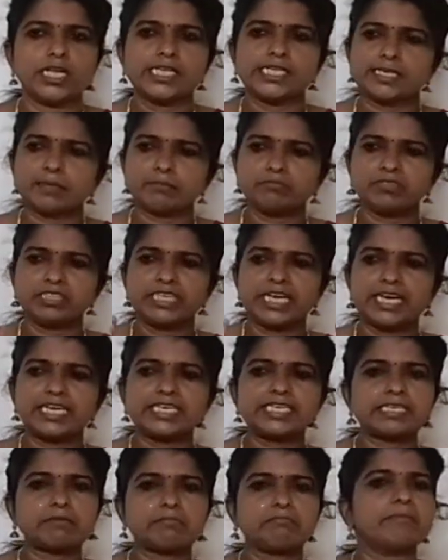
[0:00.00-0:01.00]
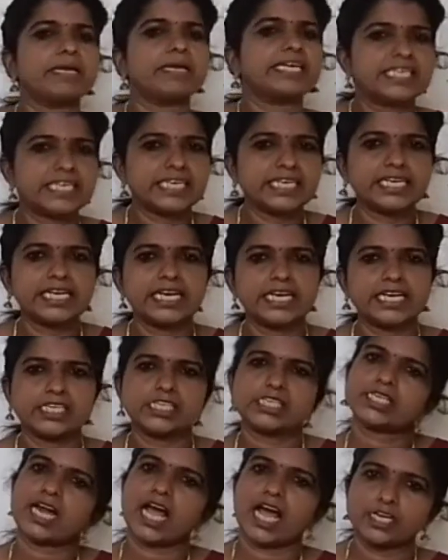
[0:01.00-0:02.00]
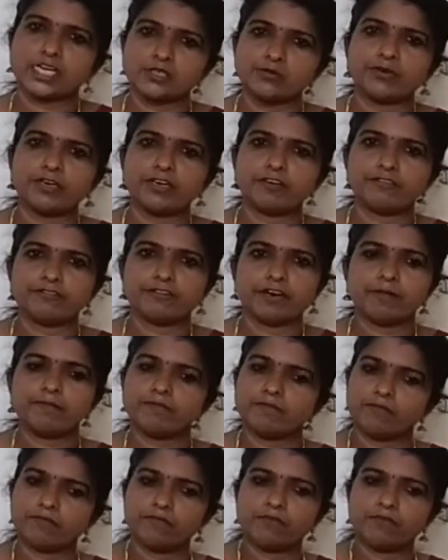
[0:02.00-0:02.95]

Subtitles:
some genetic material is transferred from